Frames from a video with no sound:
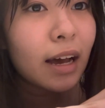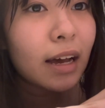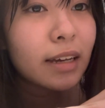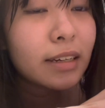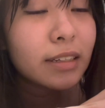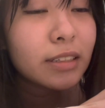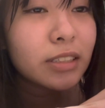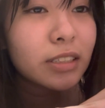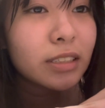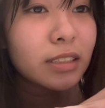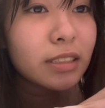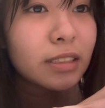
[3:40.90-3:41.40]

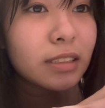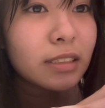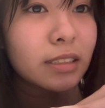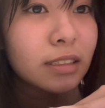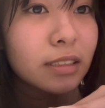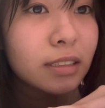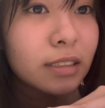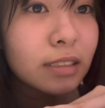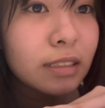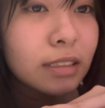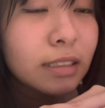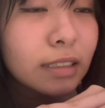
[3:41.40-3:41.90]
it just
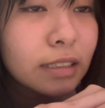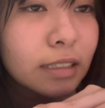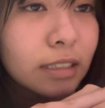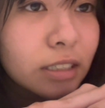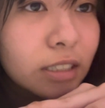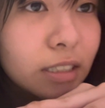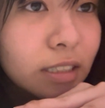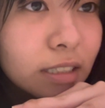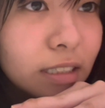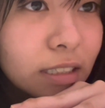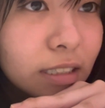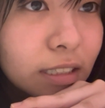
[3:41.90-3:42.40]
it,
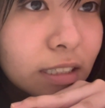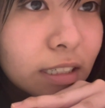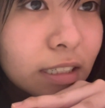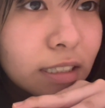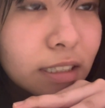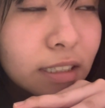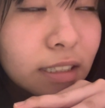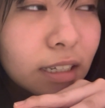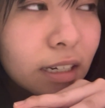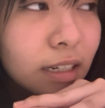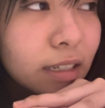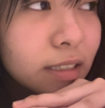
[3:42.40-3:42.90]
it just
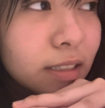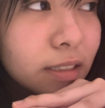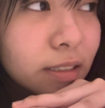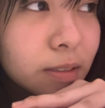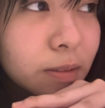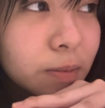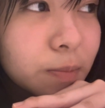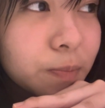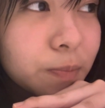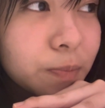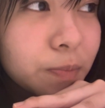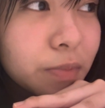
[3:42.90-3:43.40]
sucks
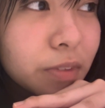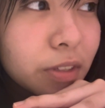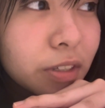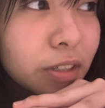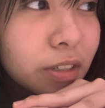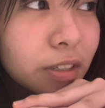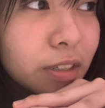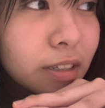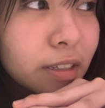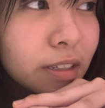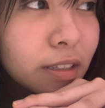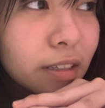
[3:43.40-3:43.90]

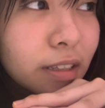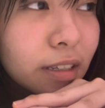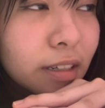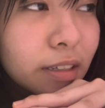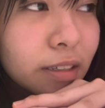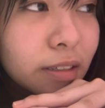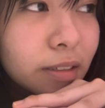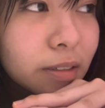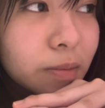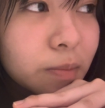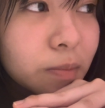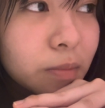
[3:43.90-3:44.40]

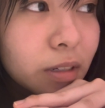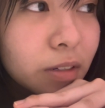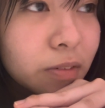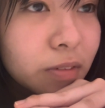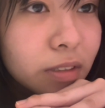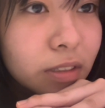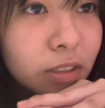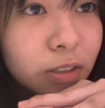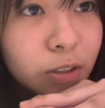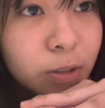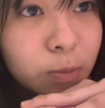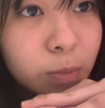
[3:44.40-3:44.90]
like
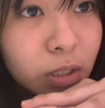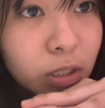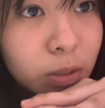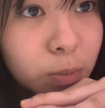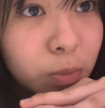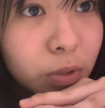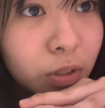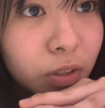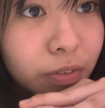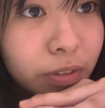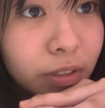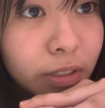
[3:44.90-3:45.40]
everything reminds
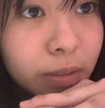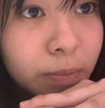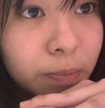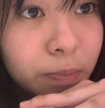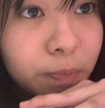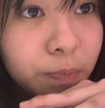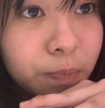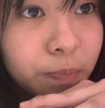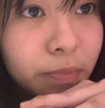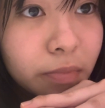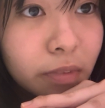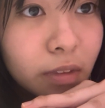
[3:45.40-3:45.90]
me of him
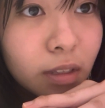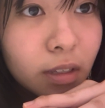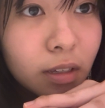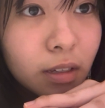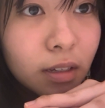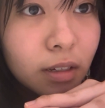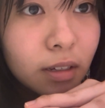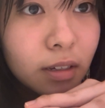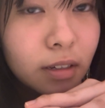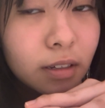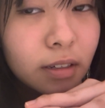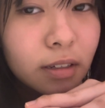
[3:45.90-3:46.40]

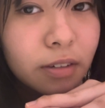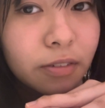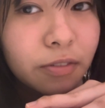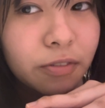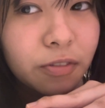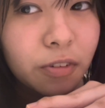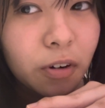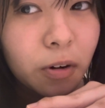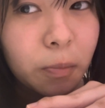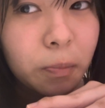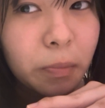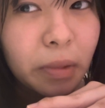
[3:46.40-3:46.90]

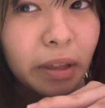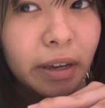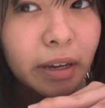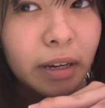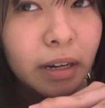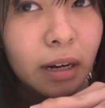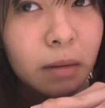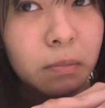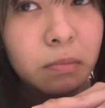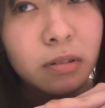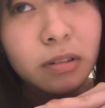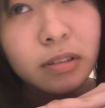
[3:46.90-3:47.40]
from like
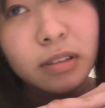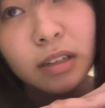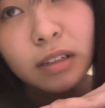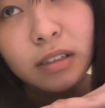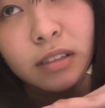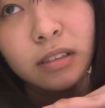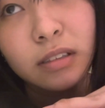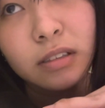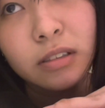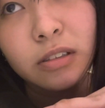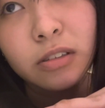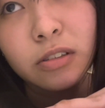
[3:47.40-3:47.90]
couples I
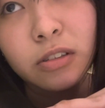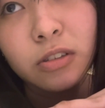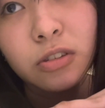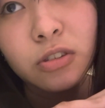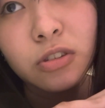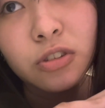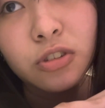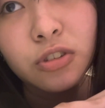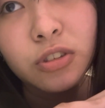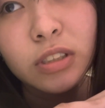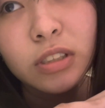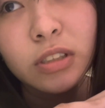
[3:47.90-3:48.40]
see on the
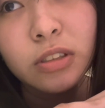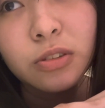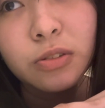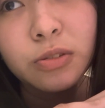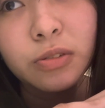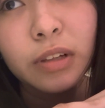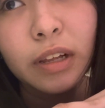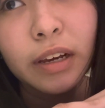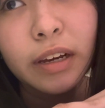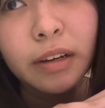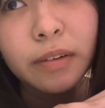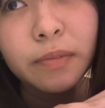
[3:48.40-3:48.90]
streets to
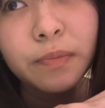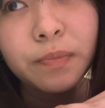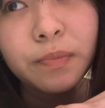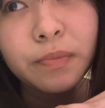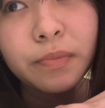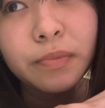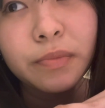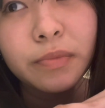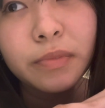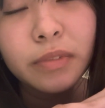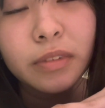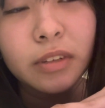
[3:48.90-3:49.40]
like
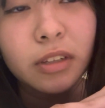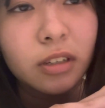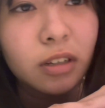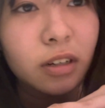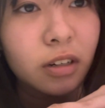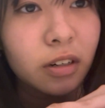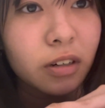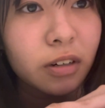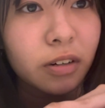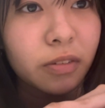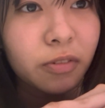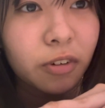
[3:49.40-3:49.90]

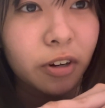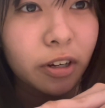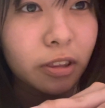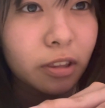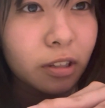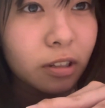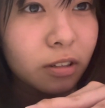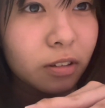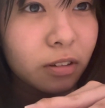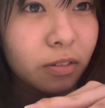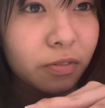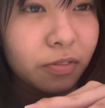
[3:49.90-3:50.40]
uh,
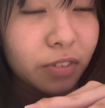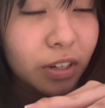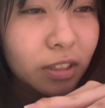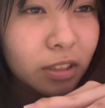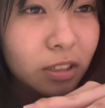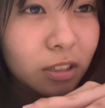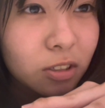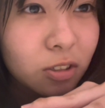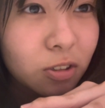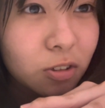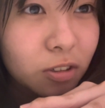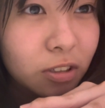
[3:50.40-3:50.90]
Vita,
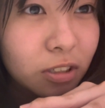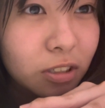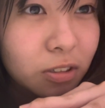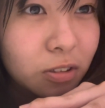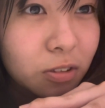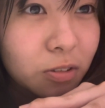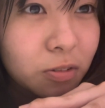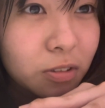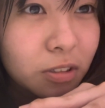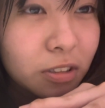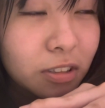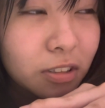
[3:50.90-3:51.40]
Vitasoy
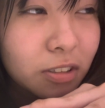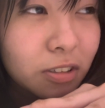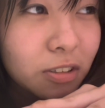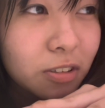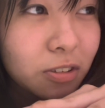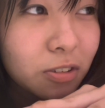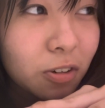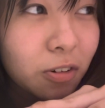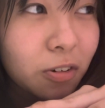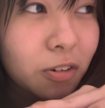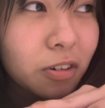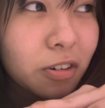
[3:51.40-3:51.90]
sold in the
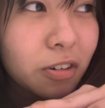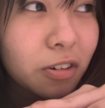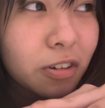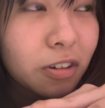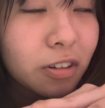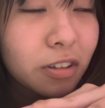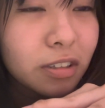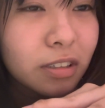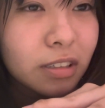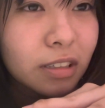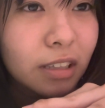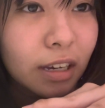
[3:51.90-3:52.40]
store
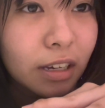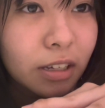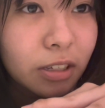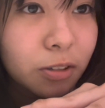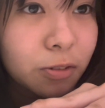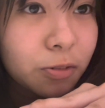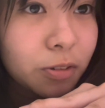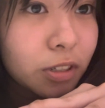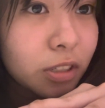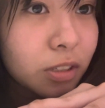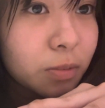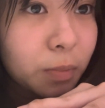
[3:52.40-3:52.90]
because like he
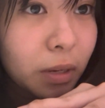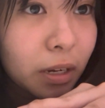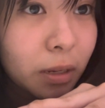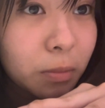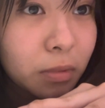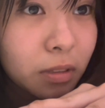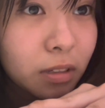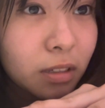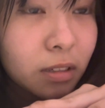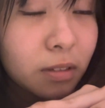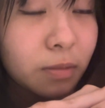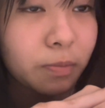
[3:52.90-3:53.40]
always buy
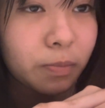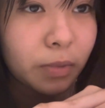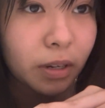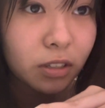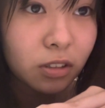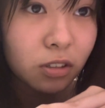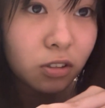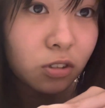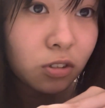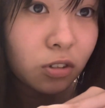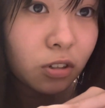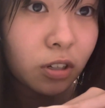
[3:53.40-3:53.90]
me buy
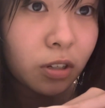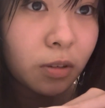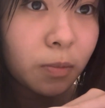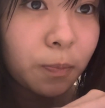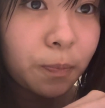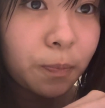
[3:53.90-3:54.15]
the soy